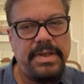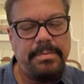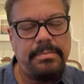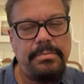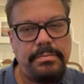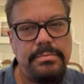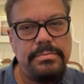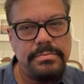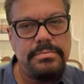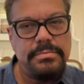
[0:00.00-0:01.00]

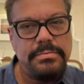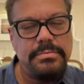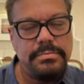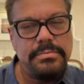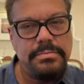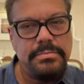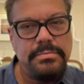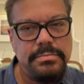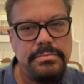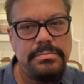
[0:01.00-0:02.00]

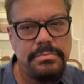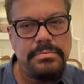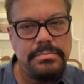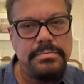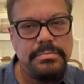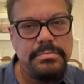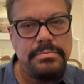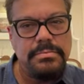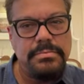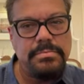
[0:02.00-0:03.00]

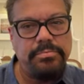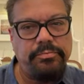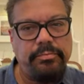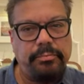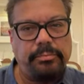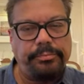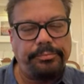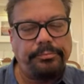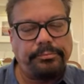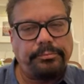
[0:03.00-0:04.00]

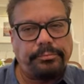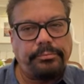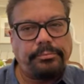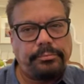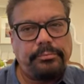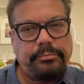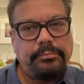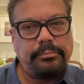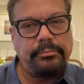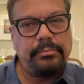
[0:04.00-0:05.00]

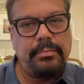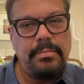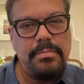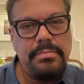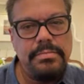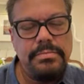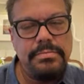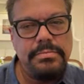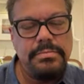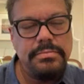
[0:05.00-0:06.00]

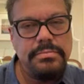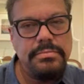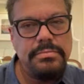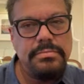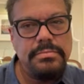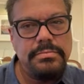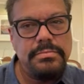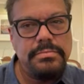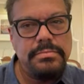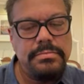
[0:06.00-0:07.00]

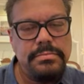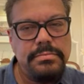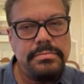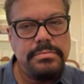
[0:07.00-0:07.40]
(silent)